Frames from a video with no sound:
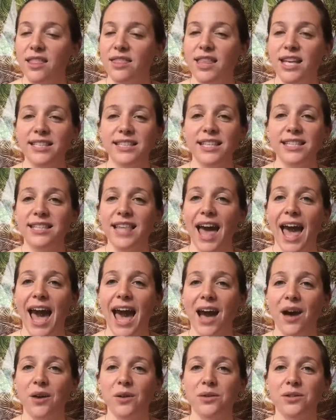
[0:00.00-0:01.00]
This is the
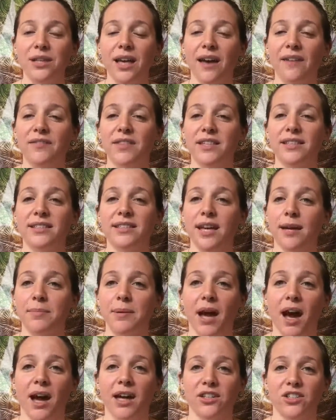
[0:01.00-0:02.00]
house of the
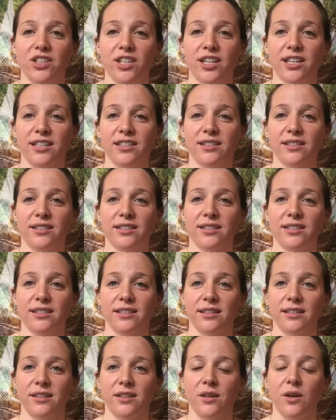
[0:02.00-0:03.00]
subconscious,
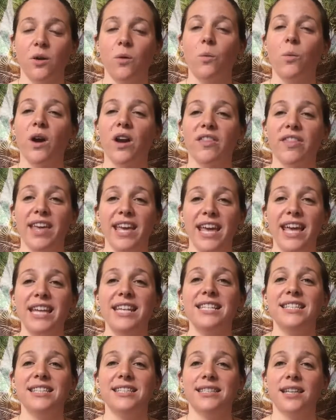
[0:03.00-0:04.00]
where the
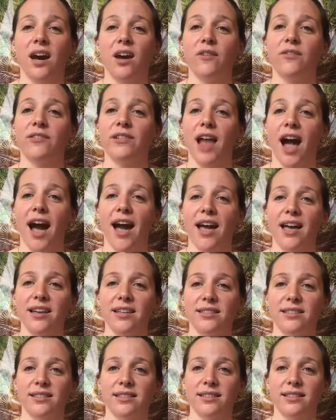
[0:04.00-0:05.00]
hidden self
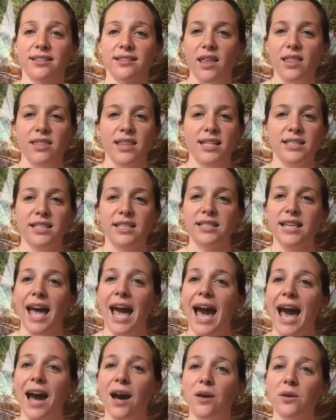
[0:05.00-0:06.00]
lies. This is a
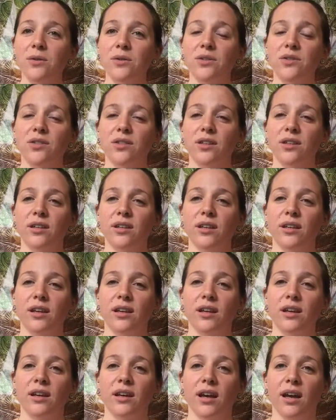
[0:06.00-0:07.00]
house
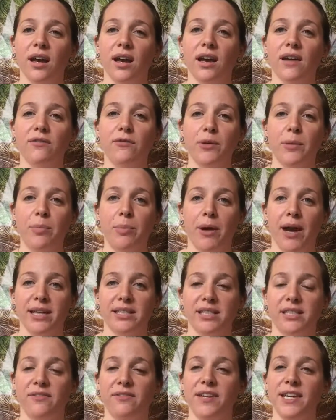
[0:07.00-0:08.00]
of
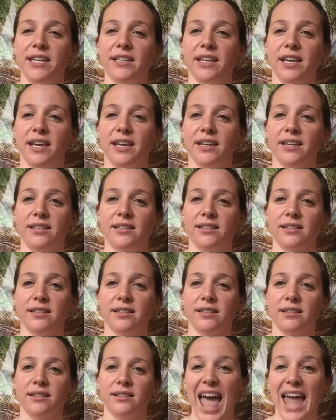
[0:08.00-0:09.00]
repressed
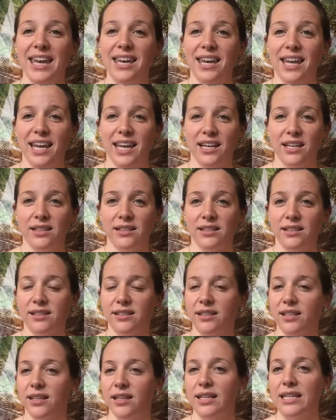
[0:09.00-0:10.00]
feelings,
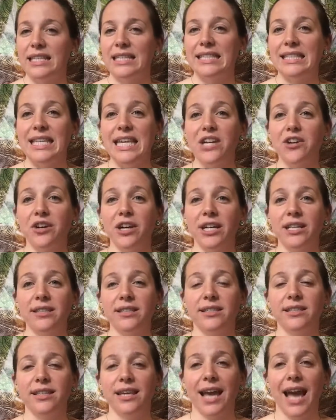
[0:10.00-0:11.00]
endings,
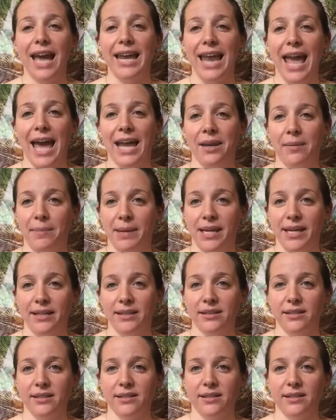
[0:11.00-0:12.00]
secrets, and
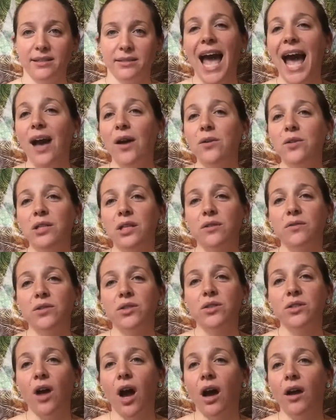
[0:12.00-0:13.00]
enemies. A house of
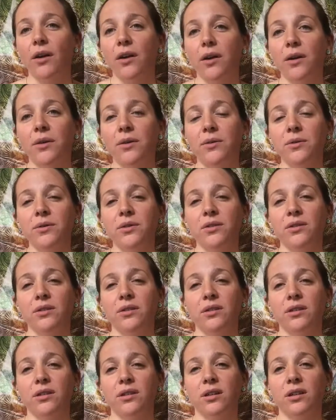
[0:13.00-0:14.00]
sorrows,